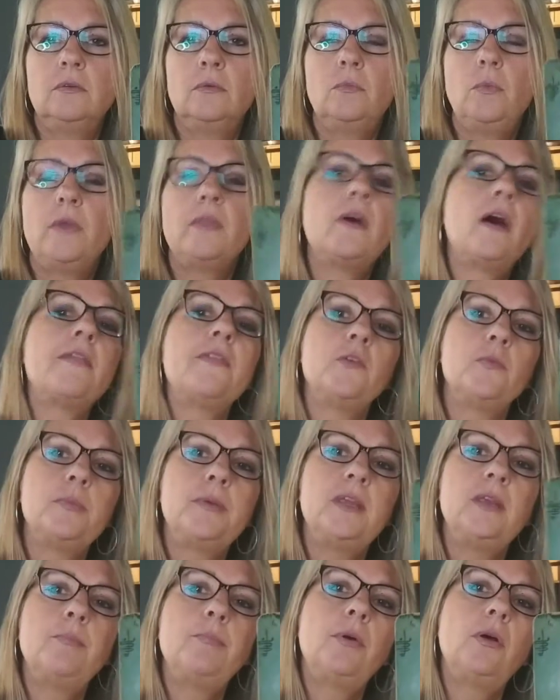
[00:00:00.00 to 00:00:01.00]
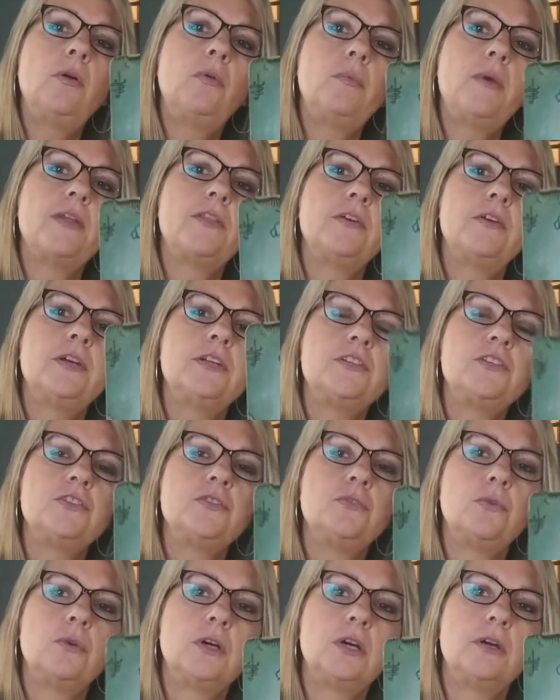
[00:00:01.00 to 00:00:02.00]
with other people, whether
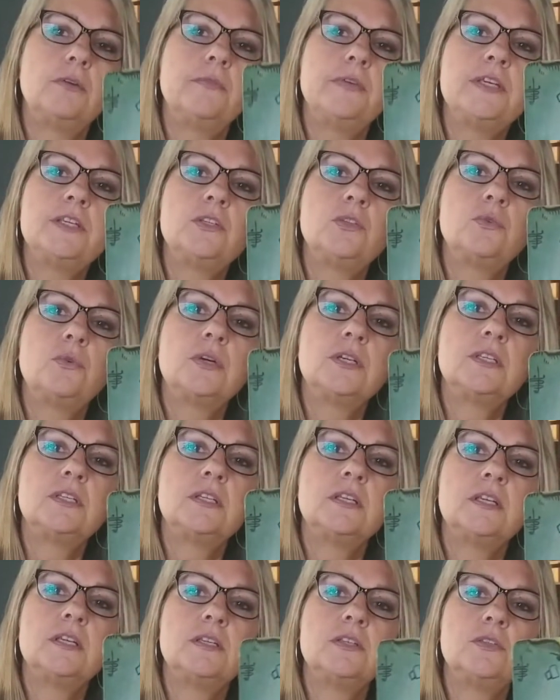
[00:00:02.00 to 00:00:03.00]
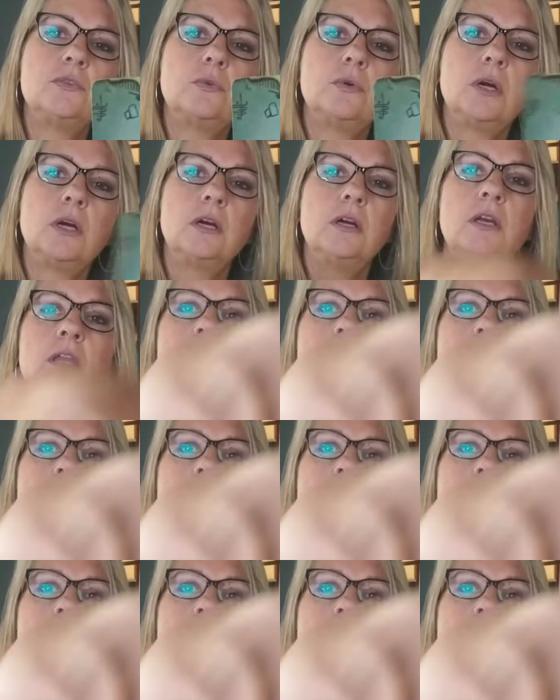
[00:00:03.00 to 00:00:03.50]
it's your resources or